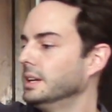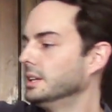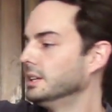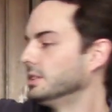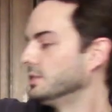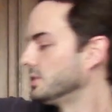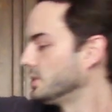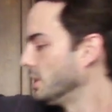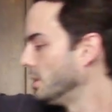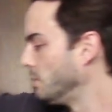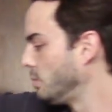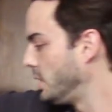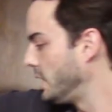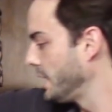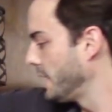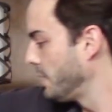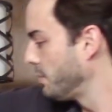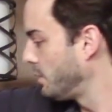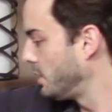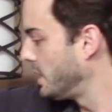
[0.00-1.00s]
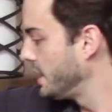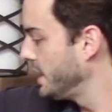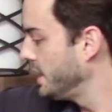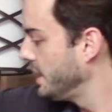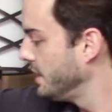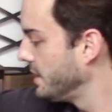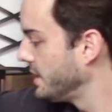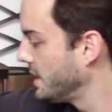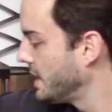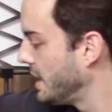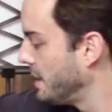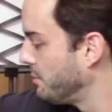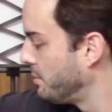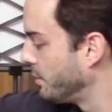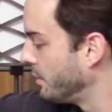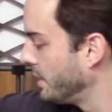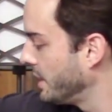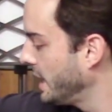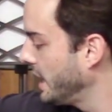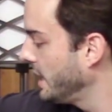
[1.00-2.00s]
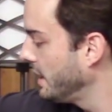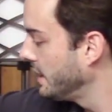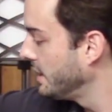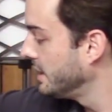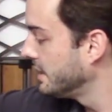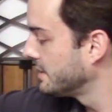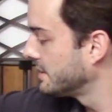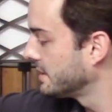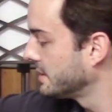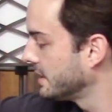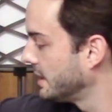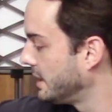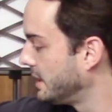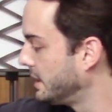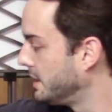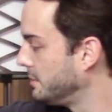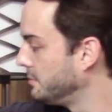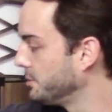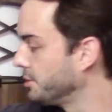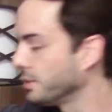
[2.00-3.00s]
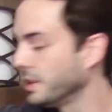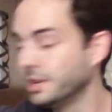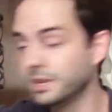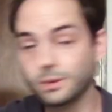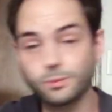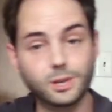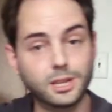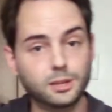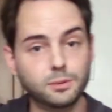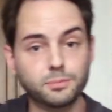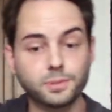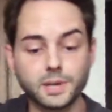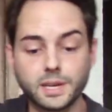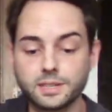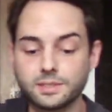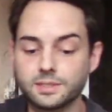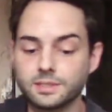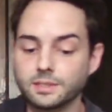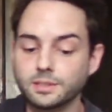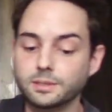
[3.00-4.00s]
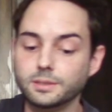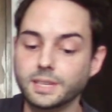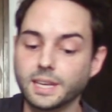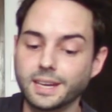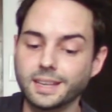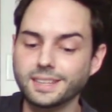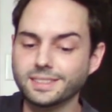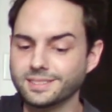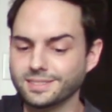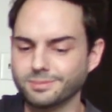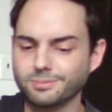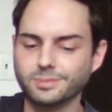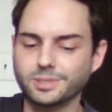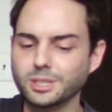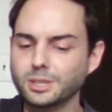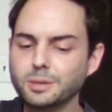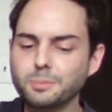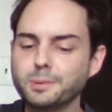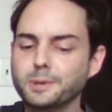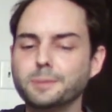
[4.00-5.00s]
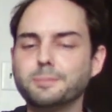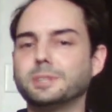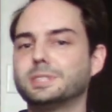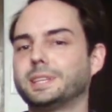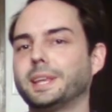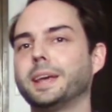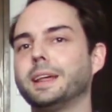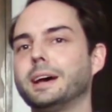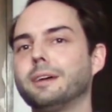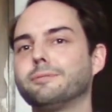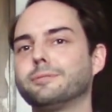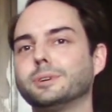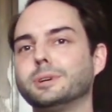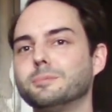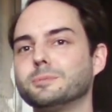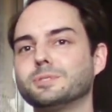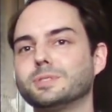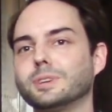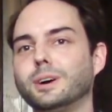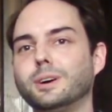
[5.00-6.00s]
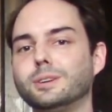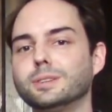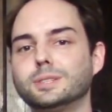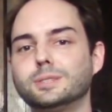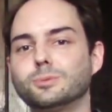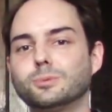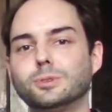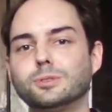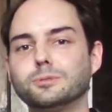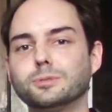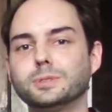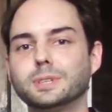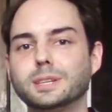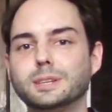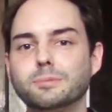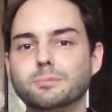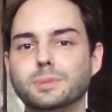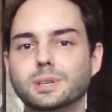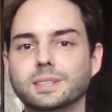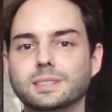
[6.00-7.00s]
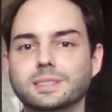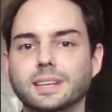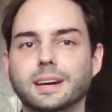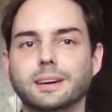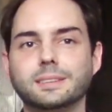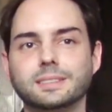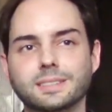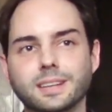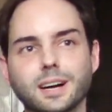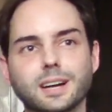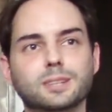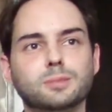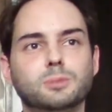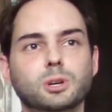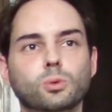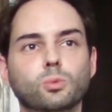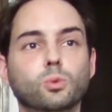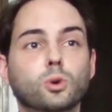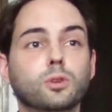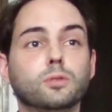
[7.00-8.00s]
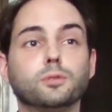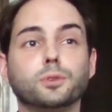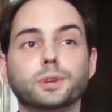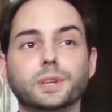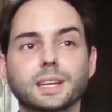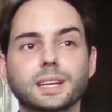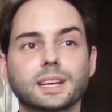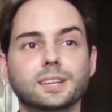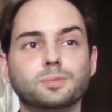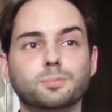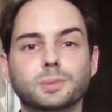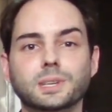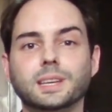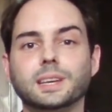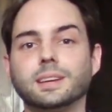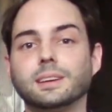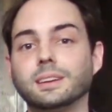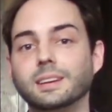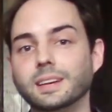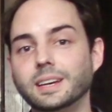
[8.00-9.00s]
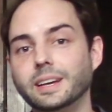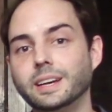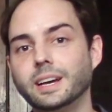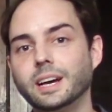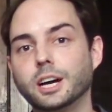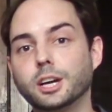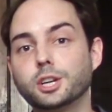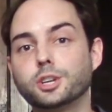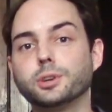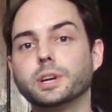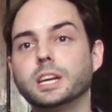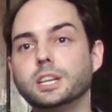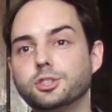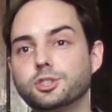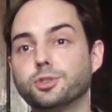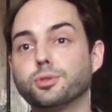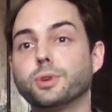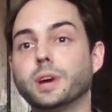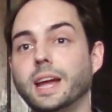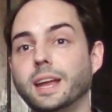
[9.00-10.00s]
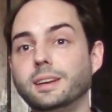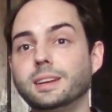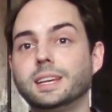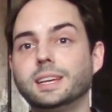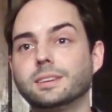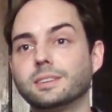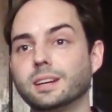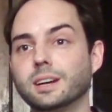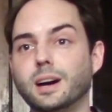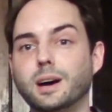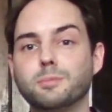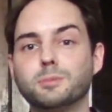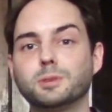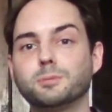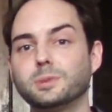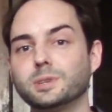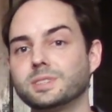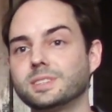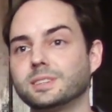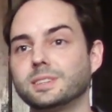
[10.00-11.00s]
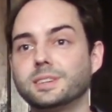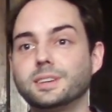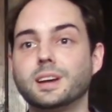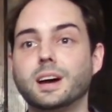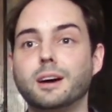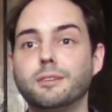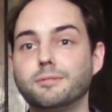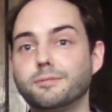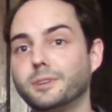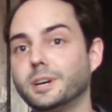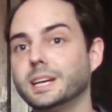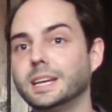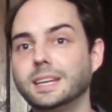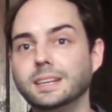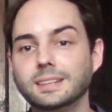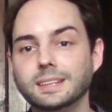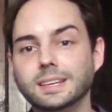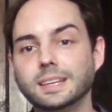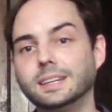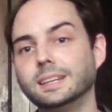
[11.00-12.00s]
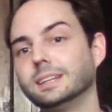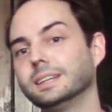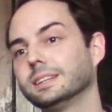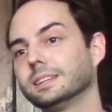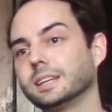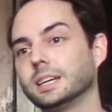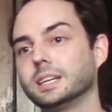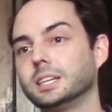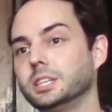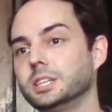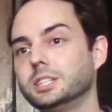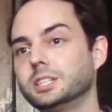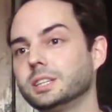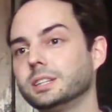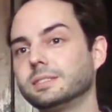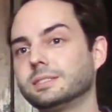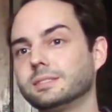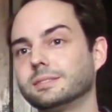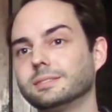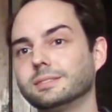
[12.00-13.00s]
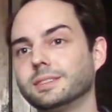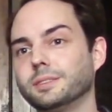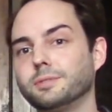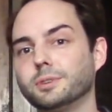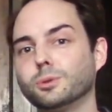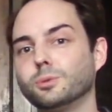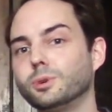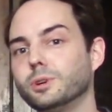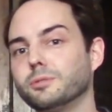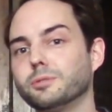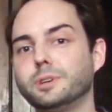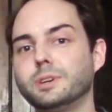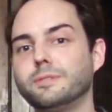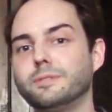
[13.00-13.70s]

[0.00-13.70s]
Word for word: So one I wanted in the 9.8, and it's trending well in price too. Yeah, that's, you could pretty much say that for almost all these Wolverine books. I talked about Wolverine as being a great trend in comic books to not fight. Like, you just, if you're a Wolverine